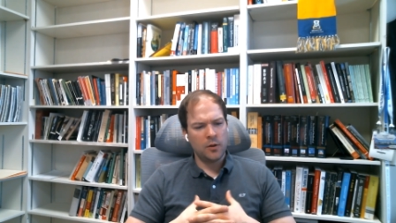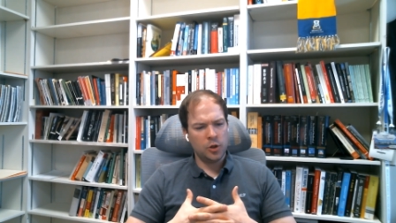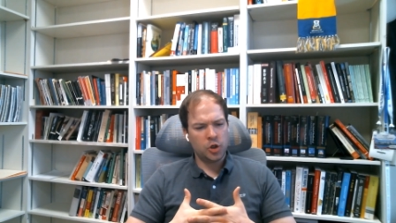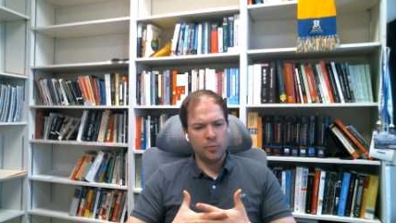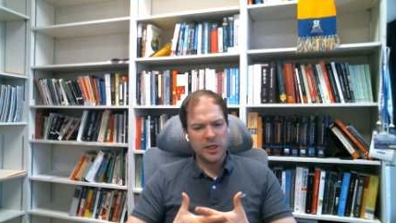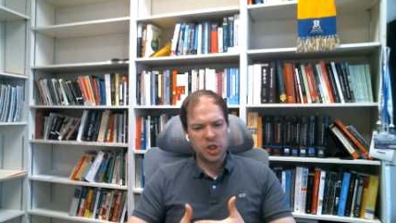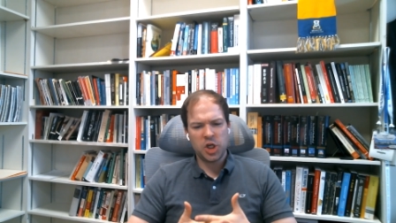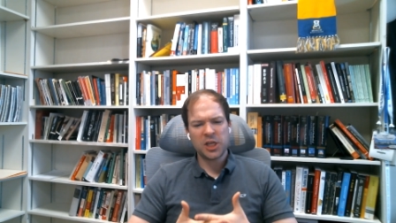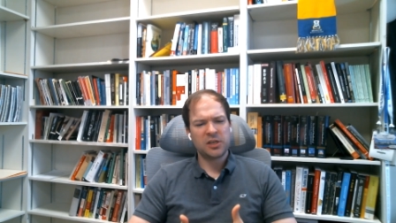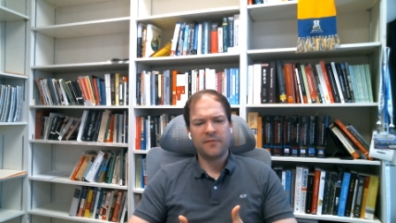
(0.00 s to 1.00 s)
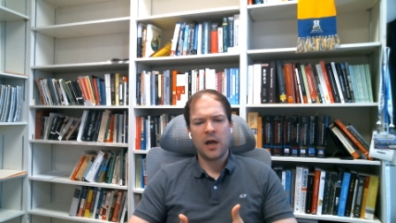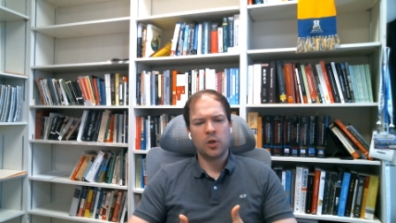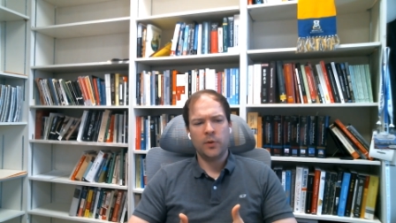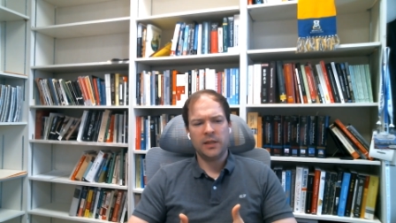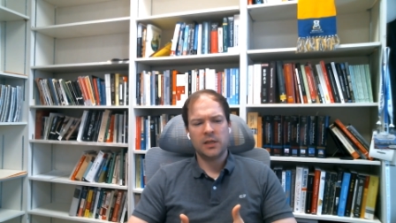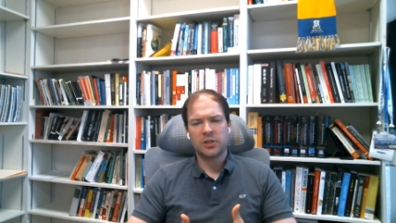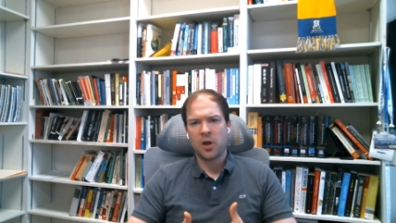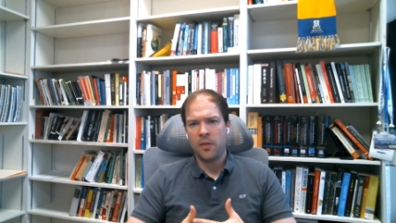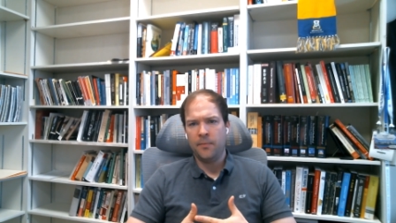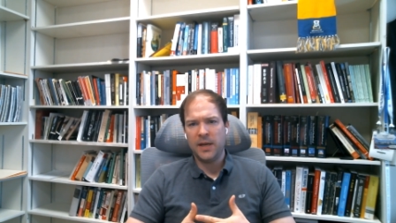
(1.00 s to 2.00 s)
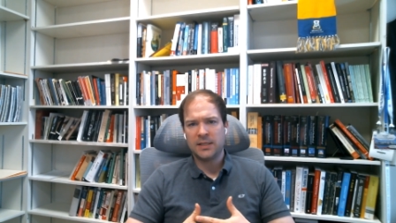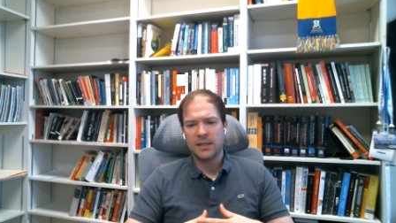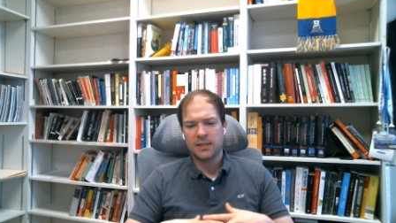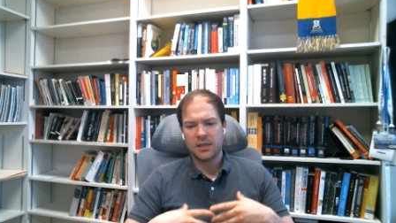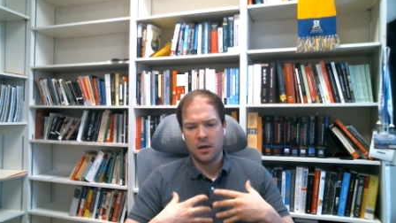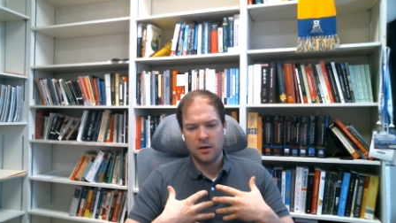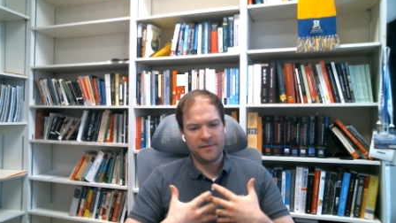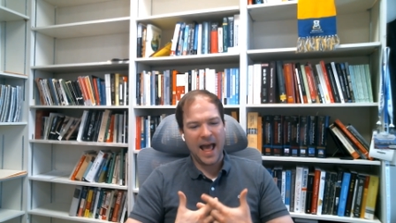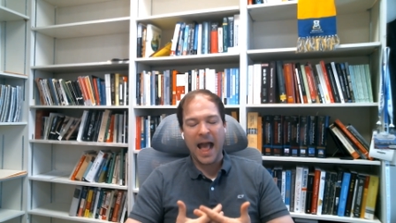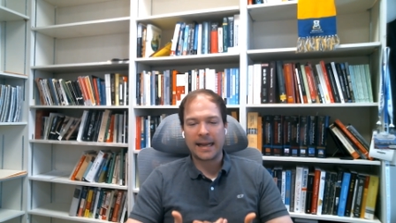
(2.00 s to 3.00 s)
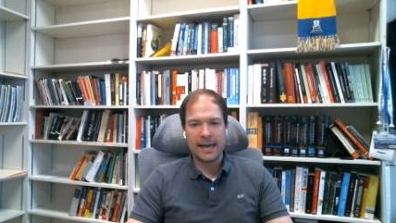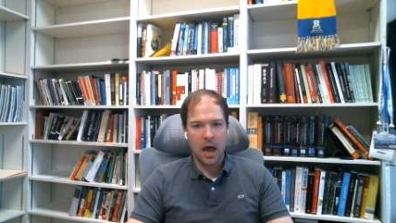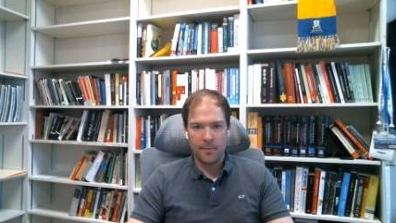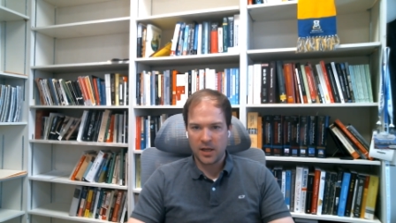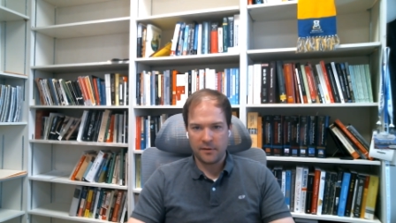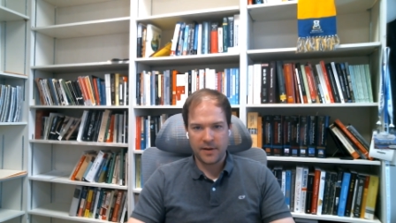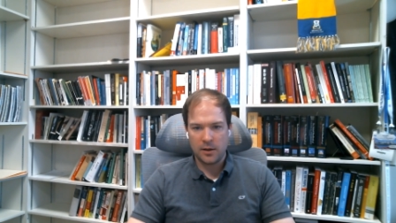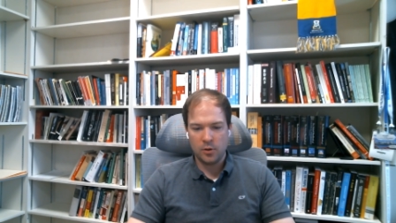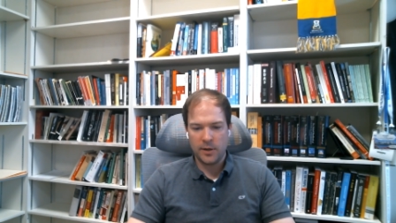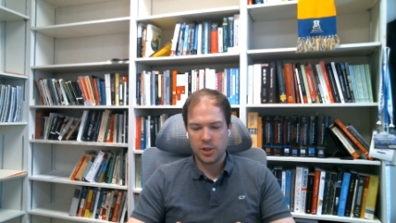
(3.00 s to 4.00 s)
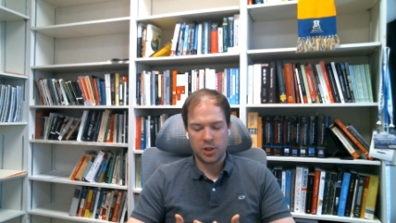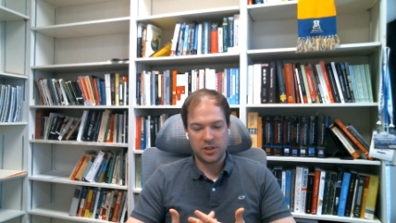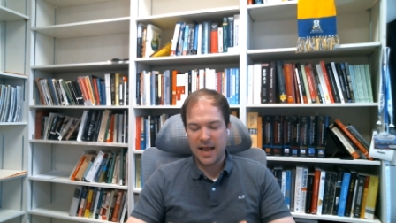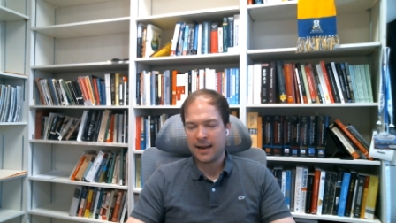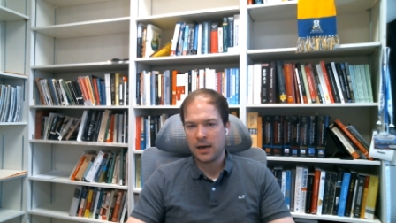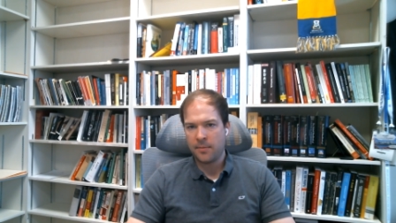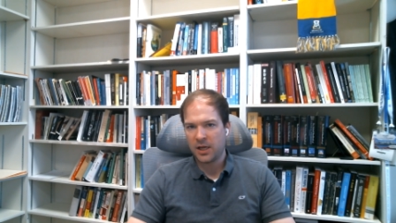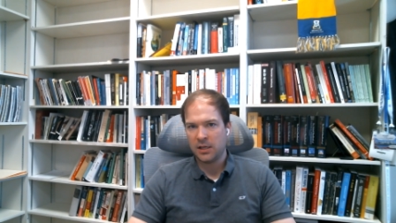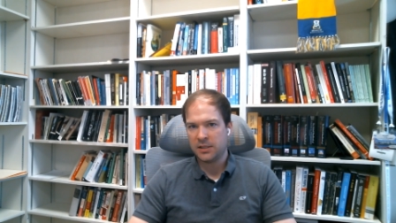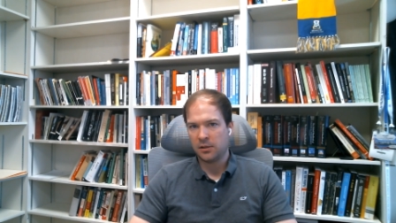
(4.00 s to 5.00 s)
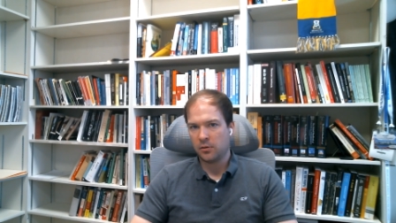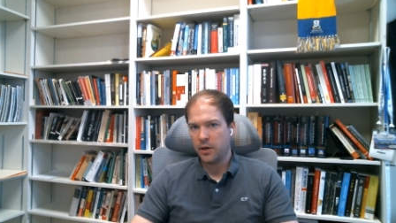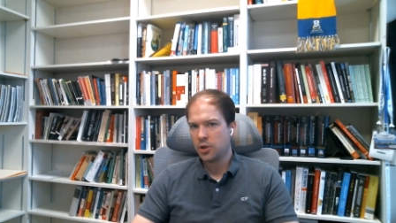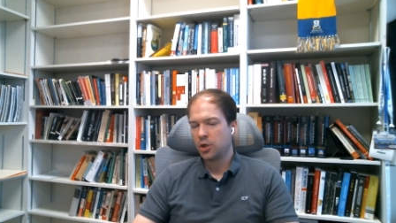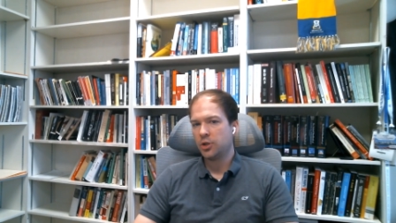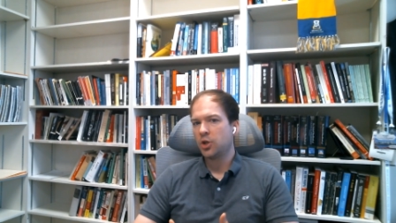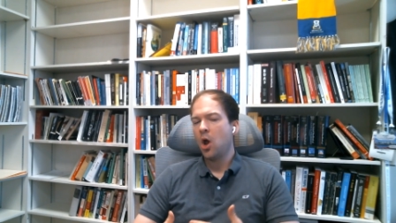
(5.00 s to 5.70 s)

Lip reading: Should we just evaluate this on the basis of economic evaluations, economic considerations?